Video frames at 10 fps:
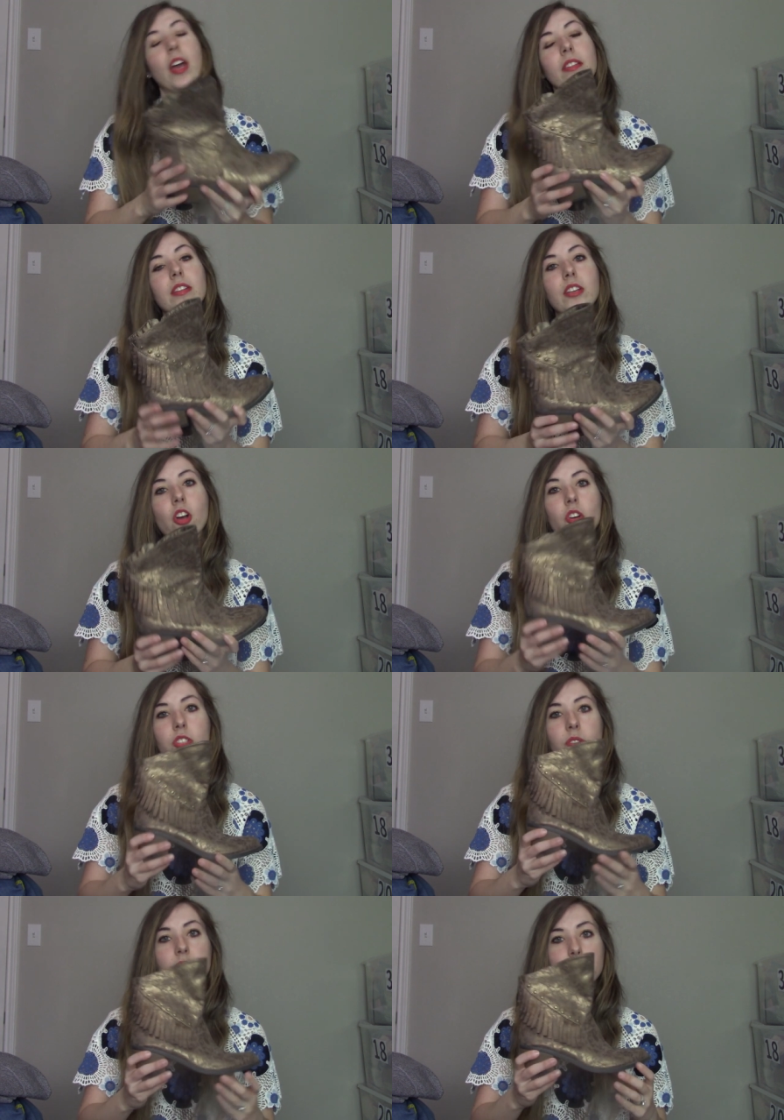And then they're
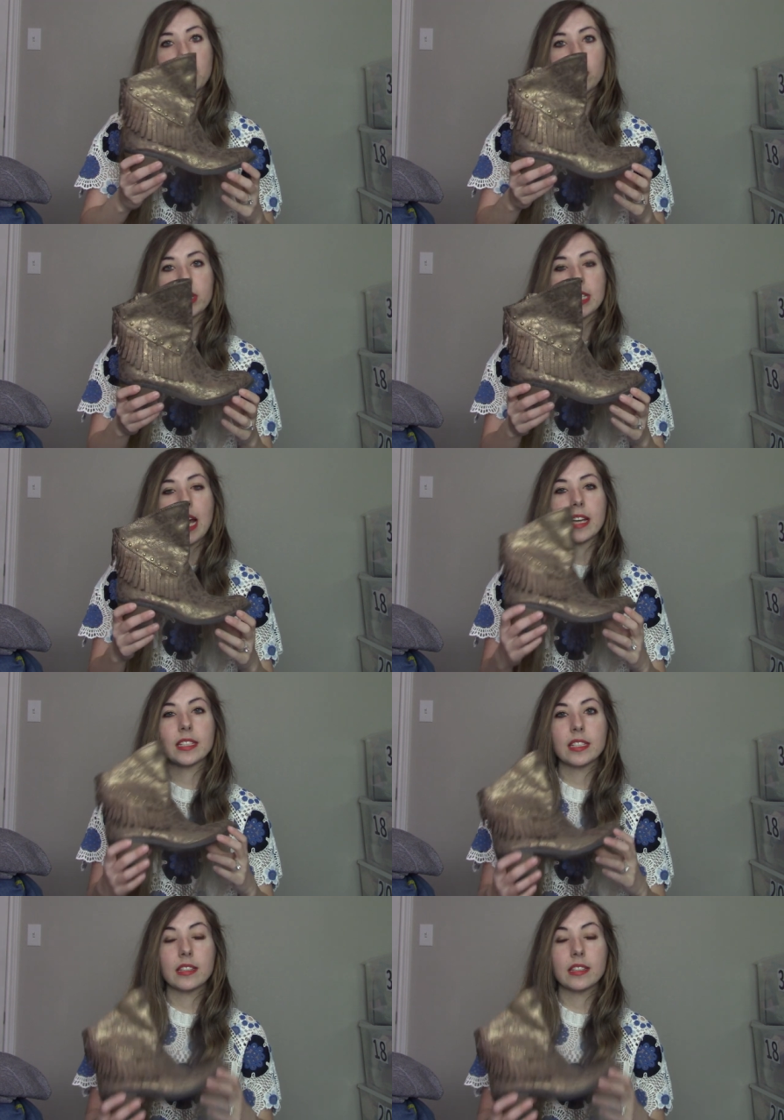also a smaller size.